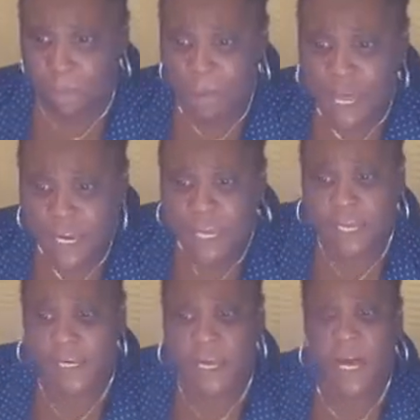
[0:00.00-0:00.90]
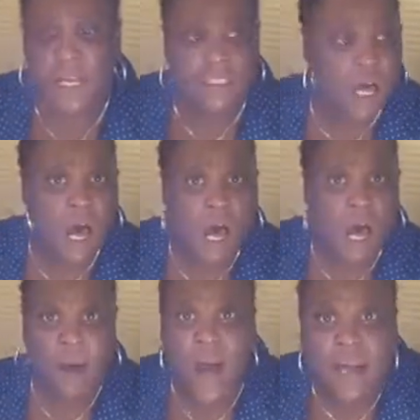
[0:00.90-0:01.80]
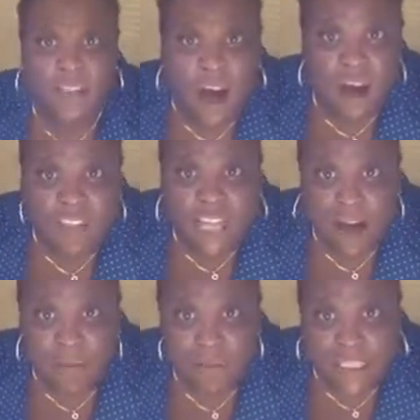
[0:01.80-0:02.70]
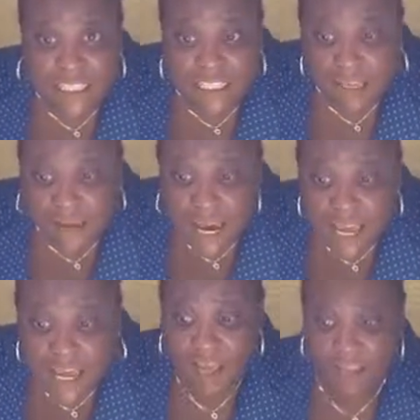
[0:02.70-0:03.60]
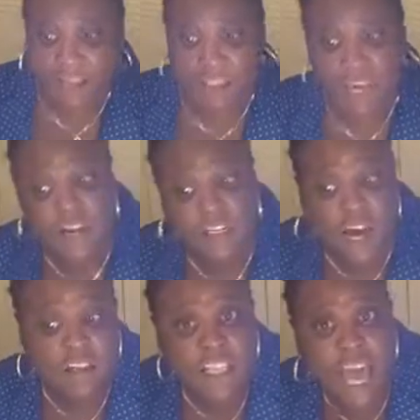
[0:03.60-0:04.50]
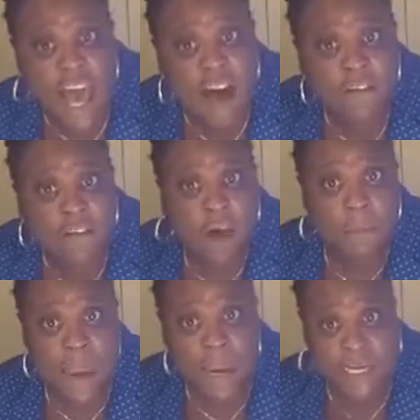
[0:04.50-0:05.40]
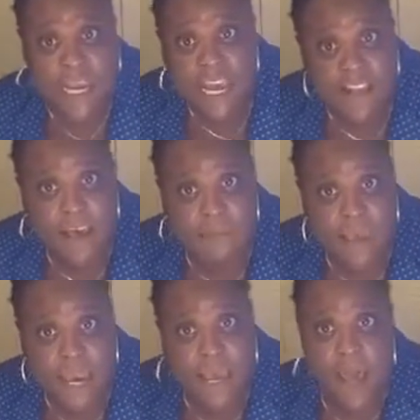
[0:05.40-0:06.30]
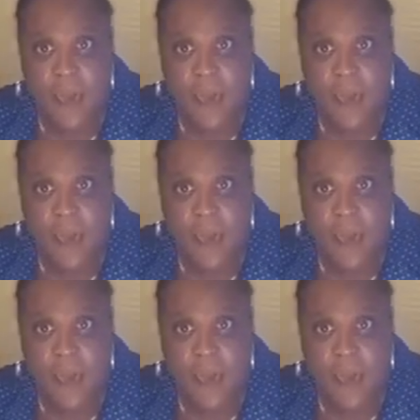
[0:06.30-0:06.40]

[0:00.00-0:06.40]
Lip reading: But does hot dogs have potassium in it? Does hot dogs have magnesium in it?